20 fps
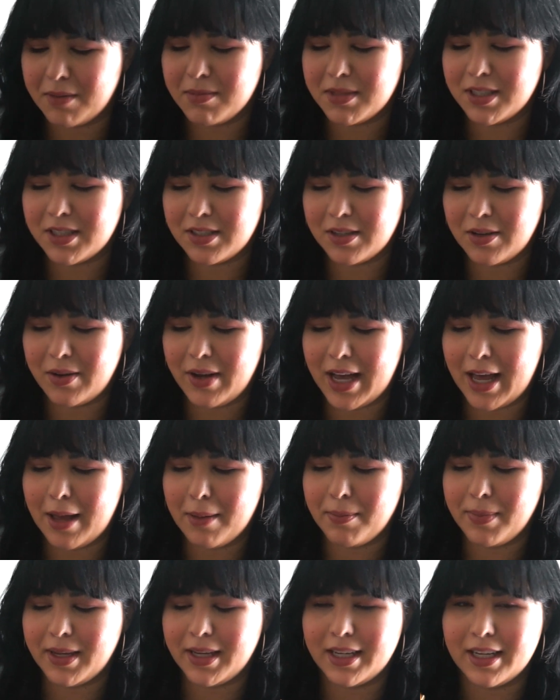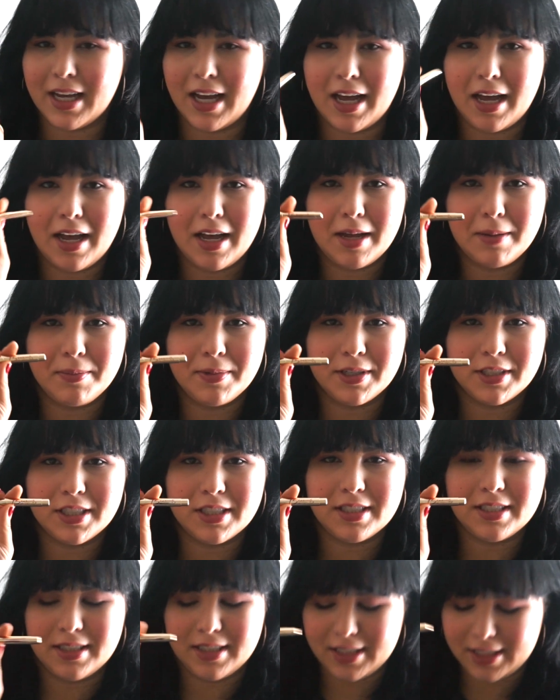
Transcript: I'm so happy I purchased